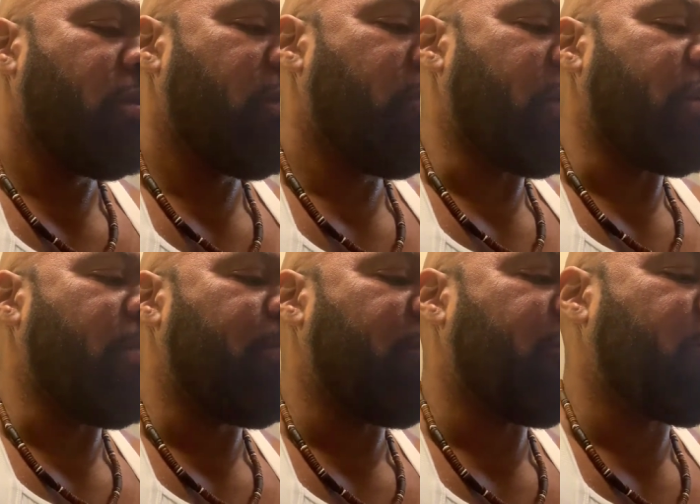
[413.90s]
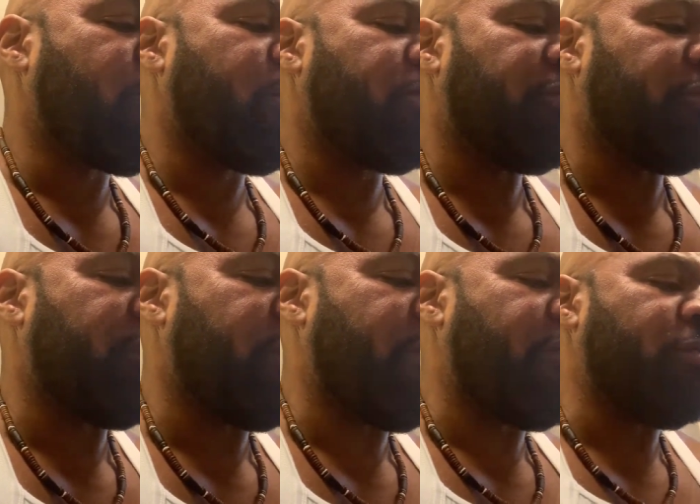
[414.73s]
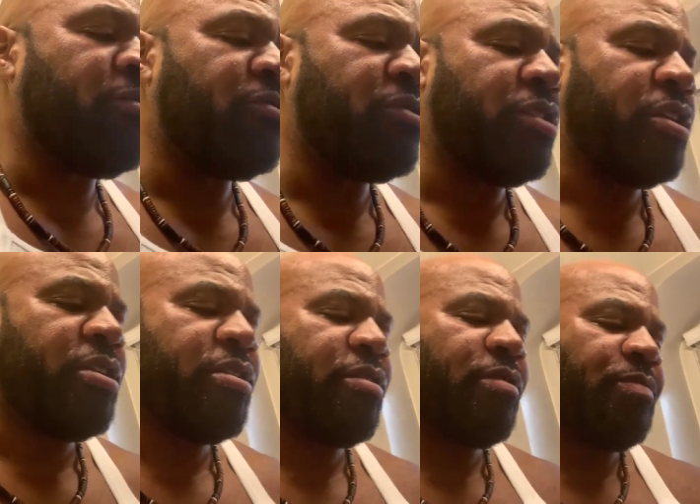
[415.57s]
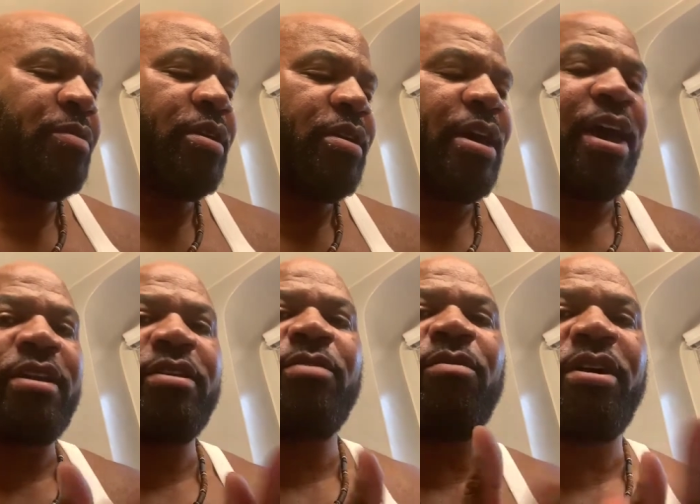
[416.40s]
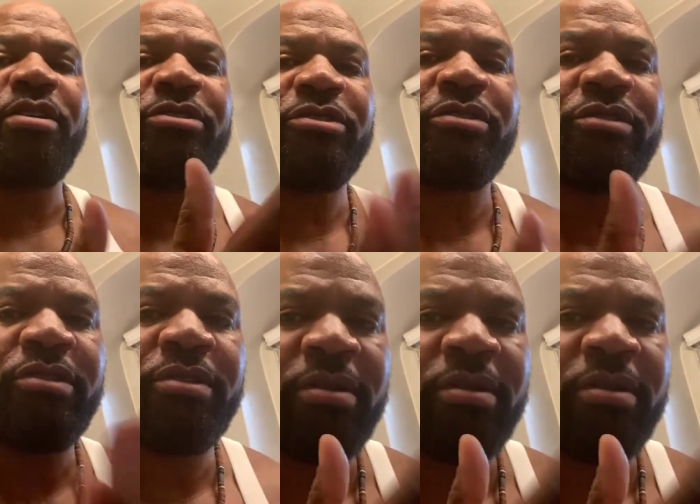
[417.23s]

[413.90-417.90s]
Did a couple of squirts of the Neutrogena Acne Wash.